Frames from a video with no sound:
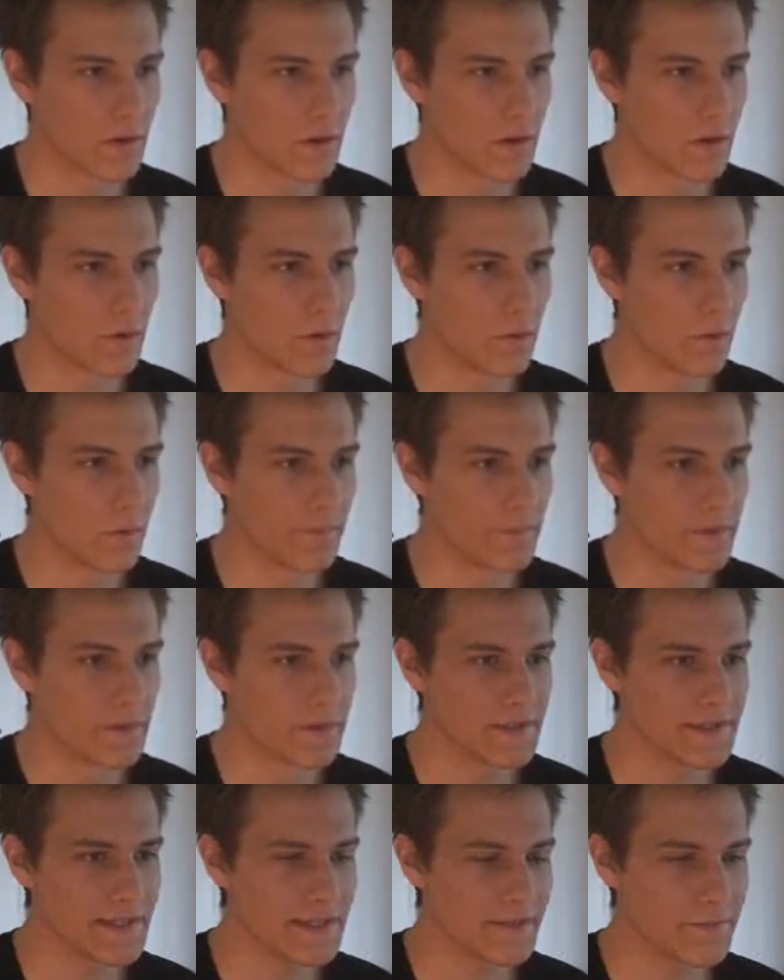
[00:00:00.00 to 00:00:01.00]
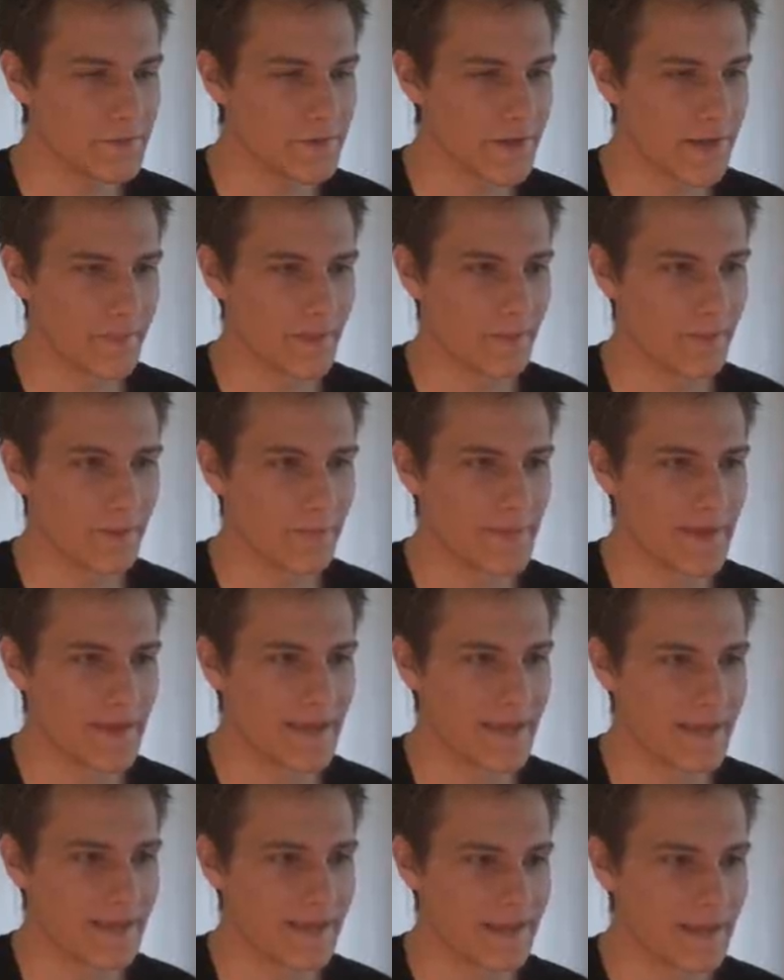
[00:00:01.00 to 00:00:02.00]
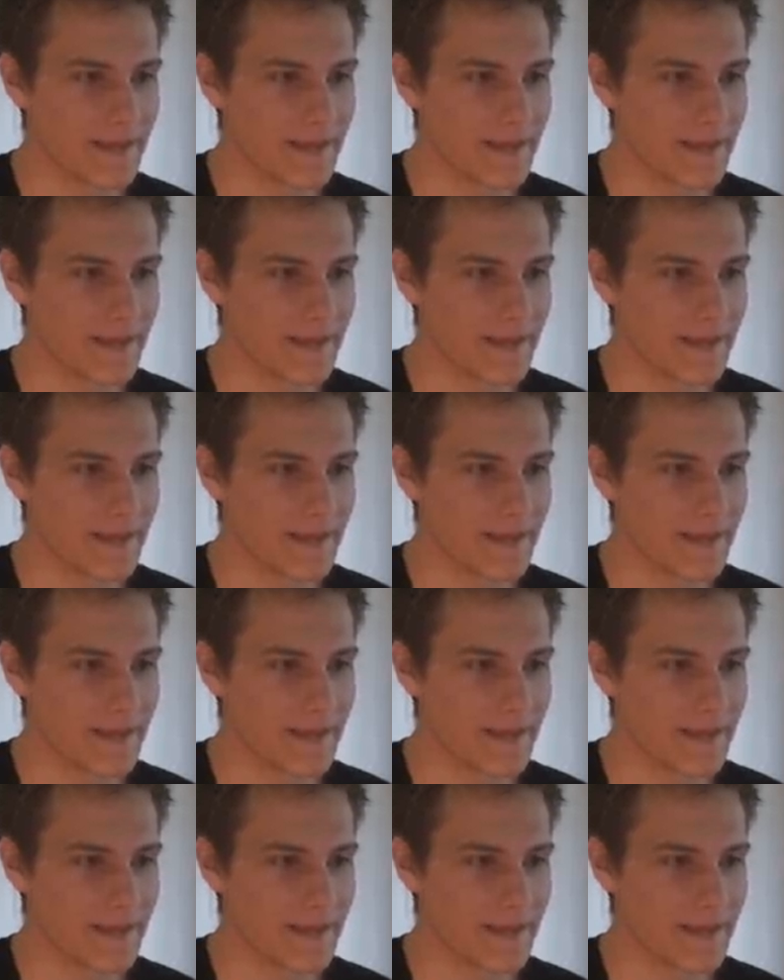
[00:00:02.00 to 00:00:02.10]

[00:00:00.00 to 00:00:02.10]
Oh. Steve, you coming with me.